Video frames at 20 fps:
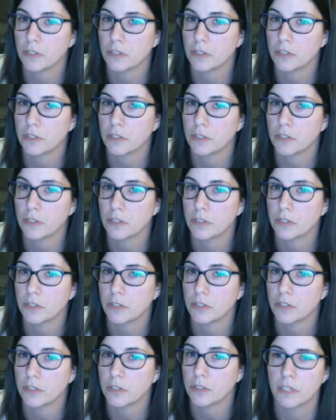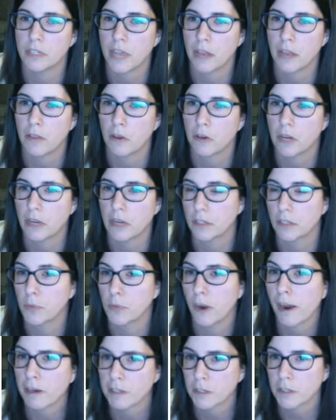So you're welcome to download it to
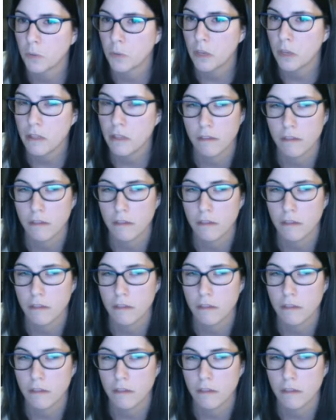practice with.